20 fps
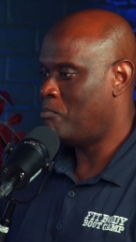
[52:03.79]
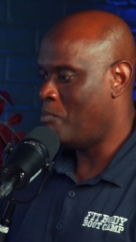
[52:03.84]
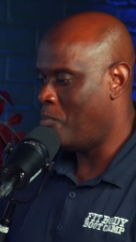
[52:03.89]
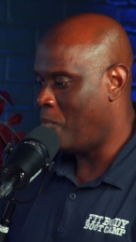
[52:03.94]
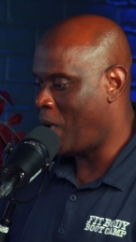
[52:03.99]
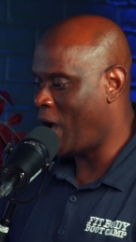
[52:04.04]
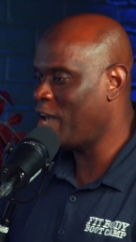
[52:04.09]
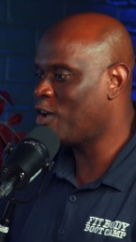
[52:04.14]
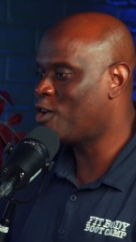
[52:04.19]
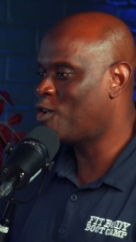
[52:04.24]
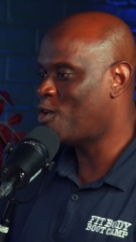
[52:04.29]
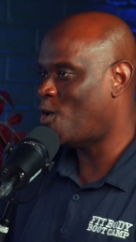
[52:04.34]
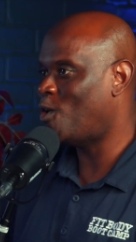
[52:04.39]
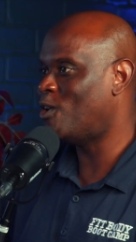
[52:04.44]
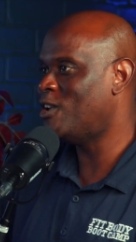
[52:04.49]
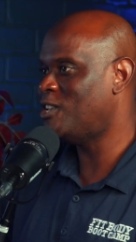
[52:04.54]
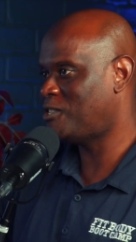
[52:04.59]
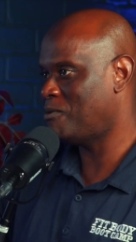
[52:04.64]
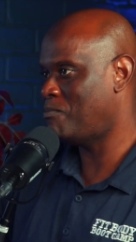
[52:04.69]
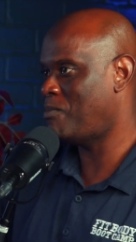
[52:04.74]
My
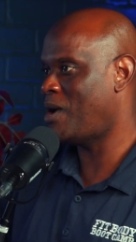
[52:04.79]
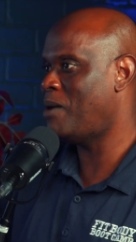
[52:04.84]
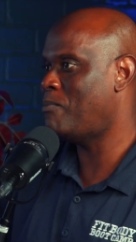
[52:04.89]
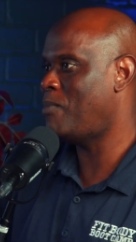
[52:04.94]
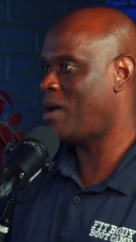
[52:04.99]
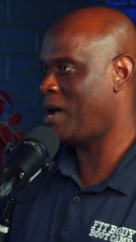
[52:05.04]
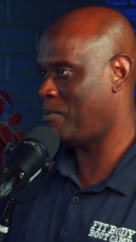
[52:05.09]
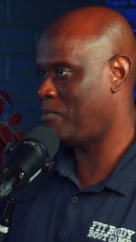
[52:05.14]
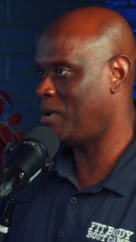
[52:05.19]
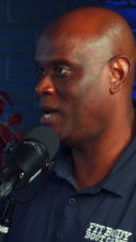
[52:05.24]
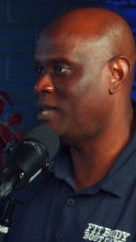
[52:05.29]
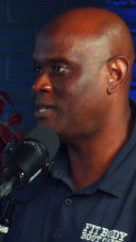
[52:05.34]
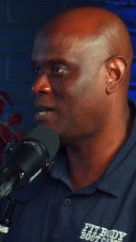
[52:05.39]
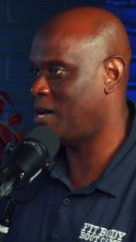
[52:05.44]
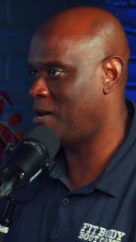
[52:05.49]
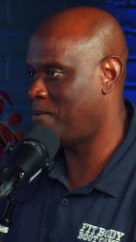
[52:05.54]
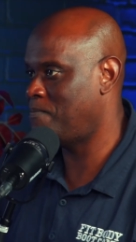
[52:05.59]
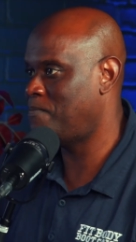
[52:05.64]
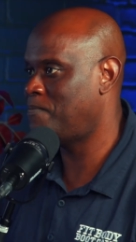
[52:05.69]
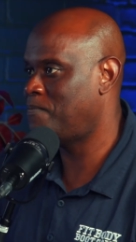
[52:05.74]
goal is to buy back my
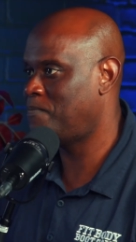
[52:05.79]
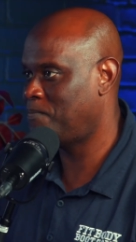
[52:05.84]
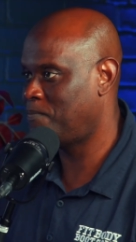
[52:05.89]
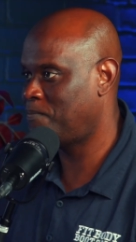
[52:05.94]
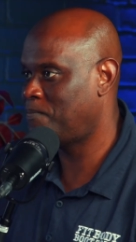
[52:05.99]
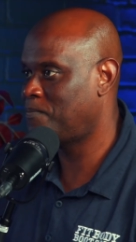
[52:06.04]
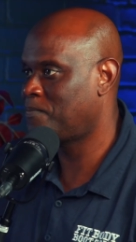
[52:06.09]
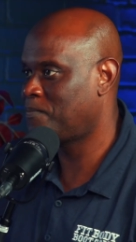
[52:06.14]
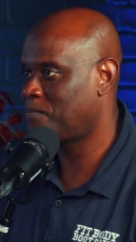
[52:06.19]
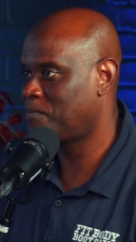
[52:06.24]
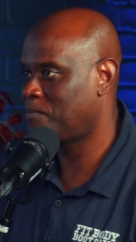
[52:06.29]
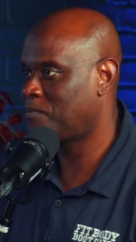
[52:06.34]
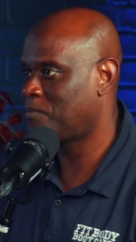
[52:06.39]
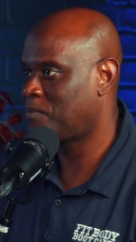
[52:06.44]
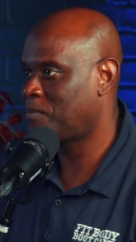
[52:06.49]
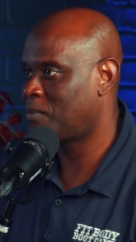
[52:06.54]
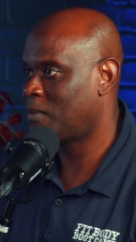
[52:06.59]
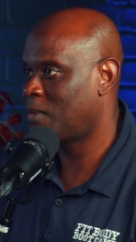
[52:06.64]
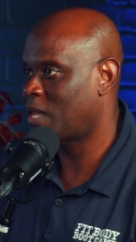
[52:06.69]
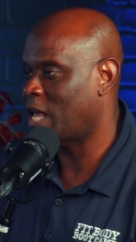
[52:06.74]
time.
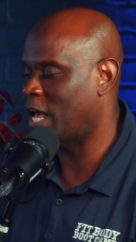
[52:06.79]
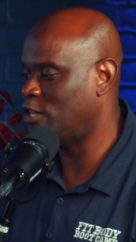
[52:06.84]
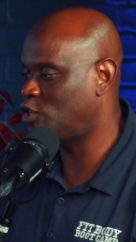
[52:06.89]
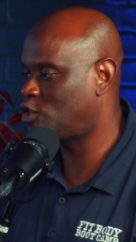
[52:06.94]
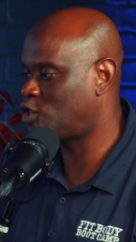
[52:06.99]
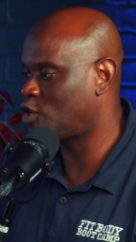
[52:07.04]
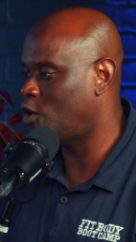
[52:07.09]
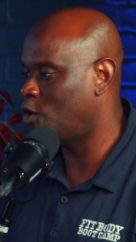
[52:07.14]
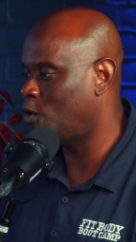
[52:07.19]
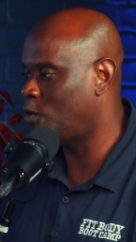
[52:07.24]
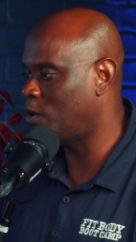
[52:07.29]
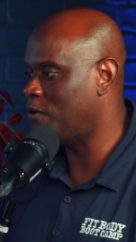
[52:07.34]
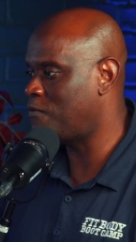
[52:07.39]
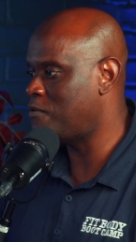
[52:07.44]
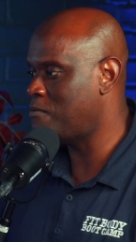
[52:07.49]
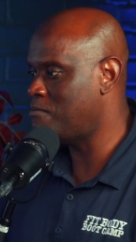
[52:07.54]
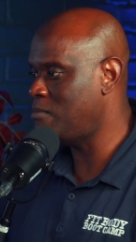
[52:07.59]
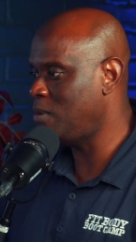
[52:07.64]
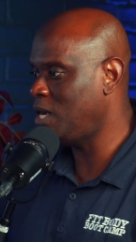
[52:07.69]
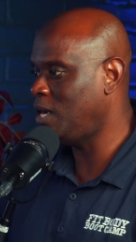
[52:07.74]
And so if
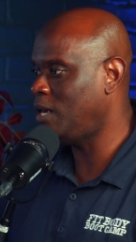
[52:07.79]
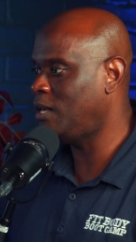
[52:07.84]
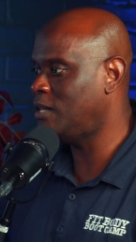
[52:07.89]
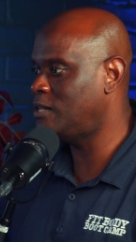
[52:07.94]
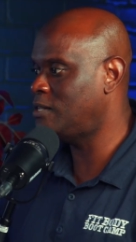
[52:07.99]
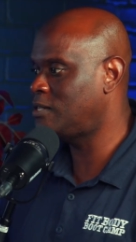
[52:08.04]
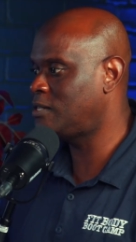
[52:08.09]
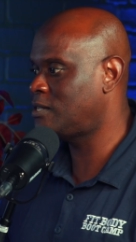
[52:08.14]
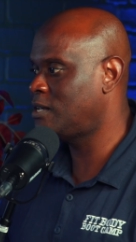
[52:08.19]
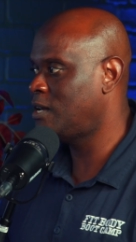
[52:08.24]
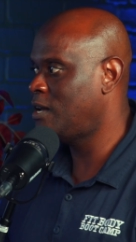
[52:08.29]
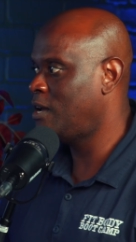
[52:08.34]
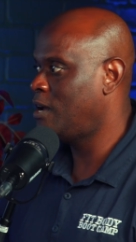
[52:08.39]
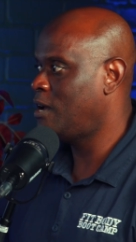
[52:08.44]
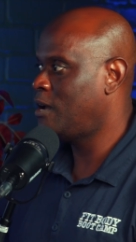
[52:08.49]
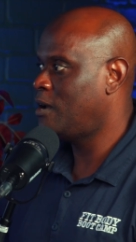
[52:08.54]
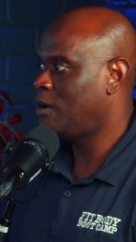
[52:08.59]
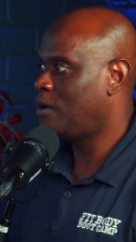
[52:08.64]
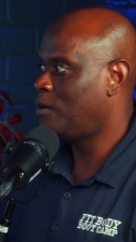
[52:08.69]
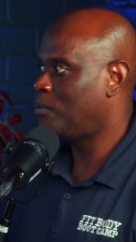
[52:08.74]
it means
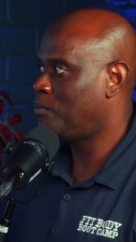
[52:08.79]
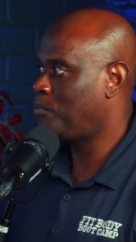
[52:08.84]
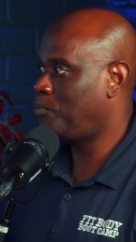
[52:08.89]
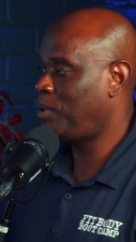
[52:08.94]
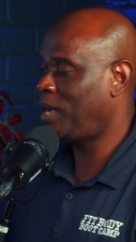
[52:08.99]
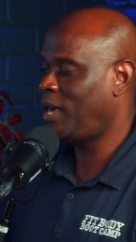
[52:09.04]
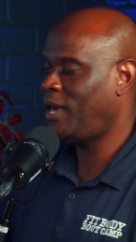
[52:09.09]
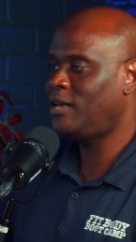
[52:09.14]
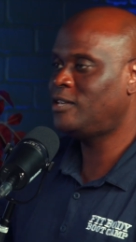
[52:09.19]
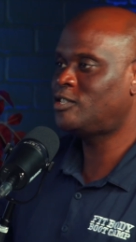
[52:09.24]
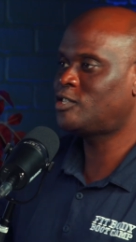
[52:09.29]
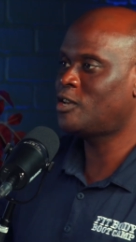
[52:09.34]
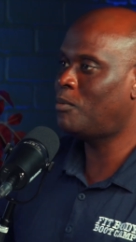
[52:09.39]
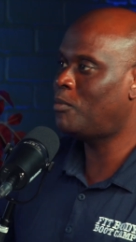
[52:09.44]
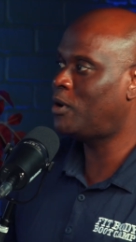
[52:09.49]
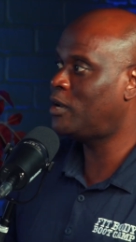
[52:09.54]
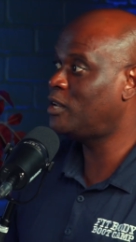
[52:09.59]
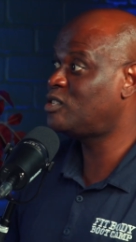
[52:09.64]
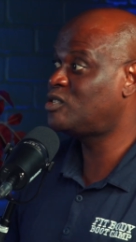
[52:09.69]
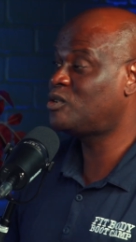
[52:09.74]
paying
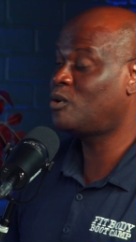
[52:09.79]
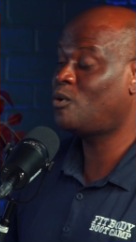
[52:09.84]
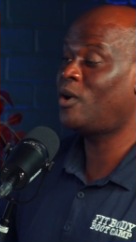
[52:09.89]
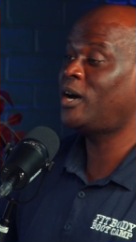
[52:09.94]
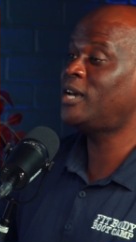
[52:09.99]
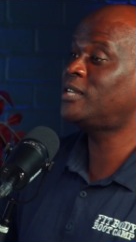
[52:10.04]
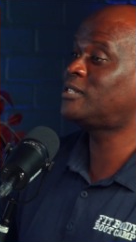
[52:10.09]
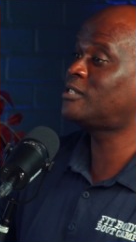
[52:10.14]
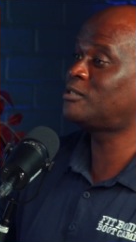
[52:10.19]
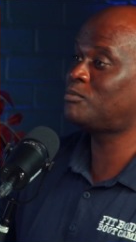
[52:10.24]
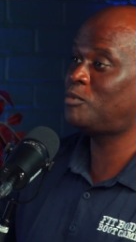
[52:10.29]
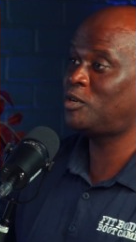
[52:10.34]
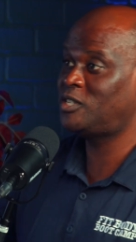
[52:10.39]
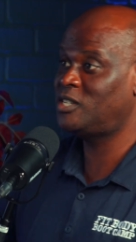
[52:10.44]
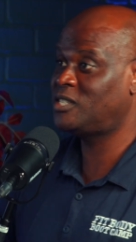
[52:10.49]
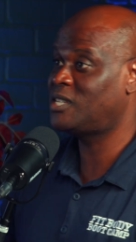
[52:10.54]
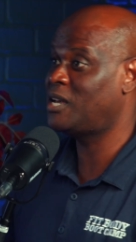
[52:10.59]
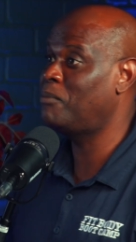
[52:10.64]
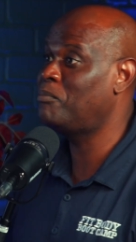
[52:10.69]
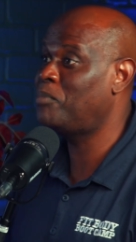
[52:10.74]
somebody twice as much
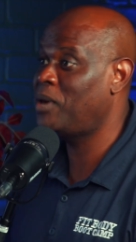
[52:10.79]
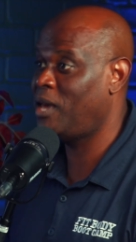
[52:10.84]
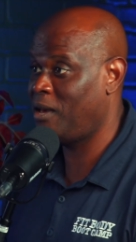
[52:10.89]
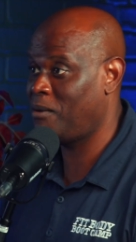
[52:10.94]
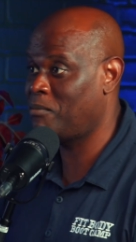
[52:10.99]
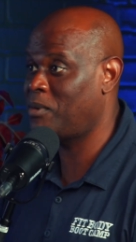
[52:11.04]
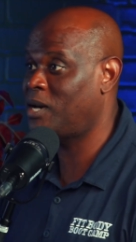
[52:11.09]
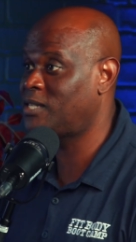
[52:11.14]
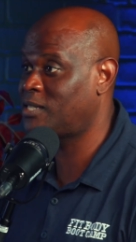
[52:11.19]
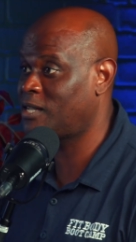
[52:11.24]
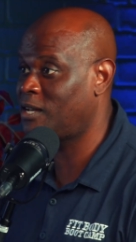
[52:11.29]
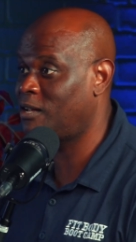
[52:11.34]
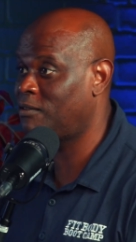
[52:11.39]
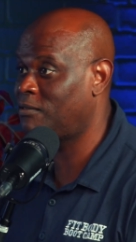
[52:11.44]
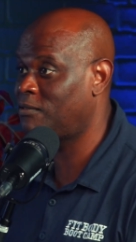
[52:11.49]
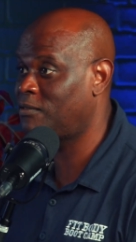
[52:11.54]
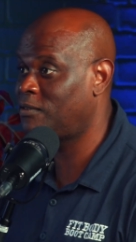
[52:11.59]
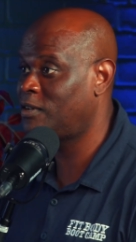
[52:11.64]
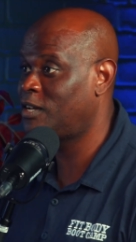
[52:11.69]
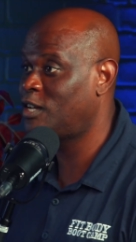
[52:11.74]
as I'm paying
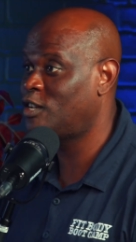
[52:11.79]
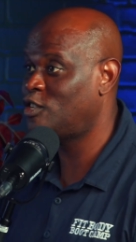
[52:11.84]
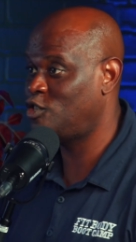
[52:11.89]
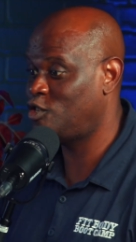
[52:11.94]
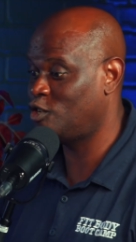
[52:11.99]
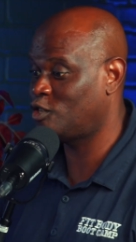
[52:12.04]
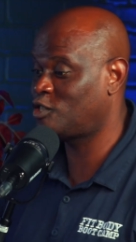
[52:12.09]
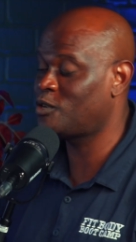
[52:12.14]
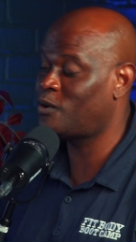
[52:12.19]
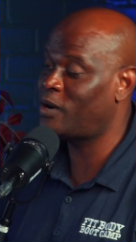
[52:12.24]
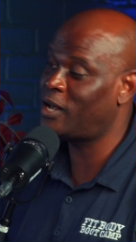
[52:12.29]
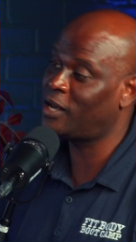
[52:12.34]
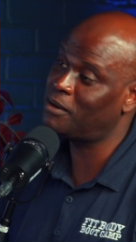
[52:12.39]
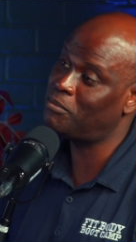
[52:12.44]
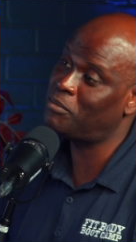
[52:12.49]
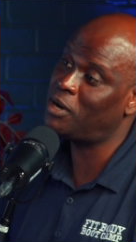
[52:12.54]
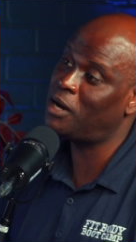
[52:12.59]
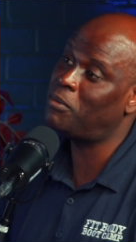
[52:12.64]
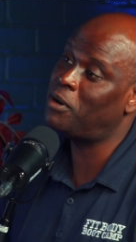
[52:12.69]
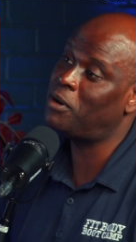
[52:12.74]
myself just so I can buy